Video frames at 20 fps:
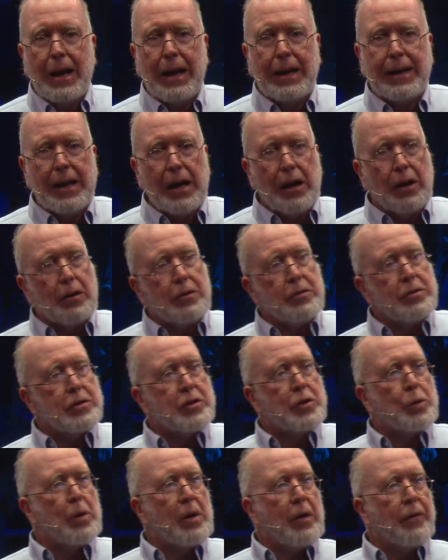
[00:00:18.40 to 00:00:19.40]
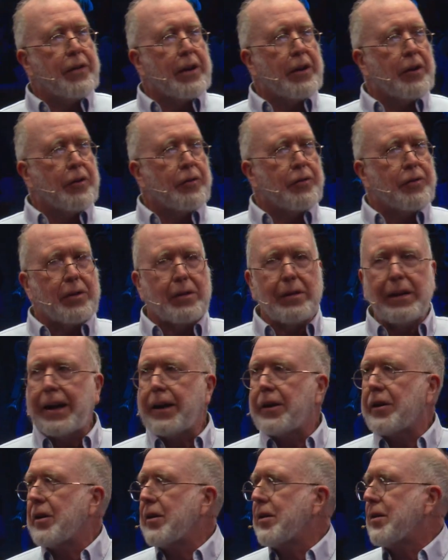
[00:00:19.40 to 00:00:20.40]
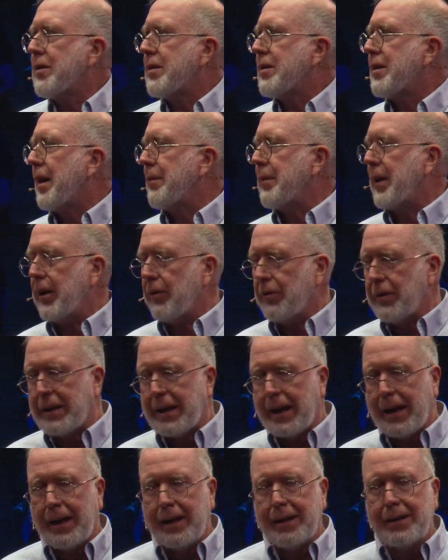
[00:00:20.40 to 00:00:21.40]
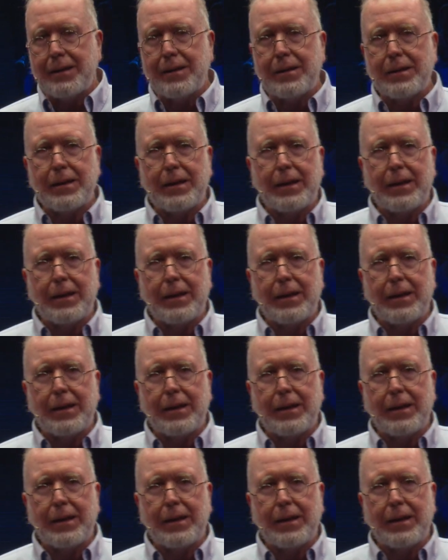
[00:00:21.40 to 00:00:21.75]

And now, 12 years later, I'm here again,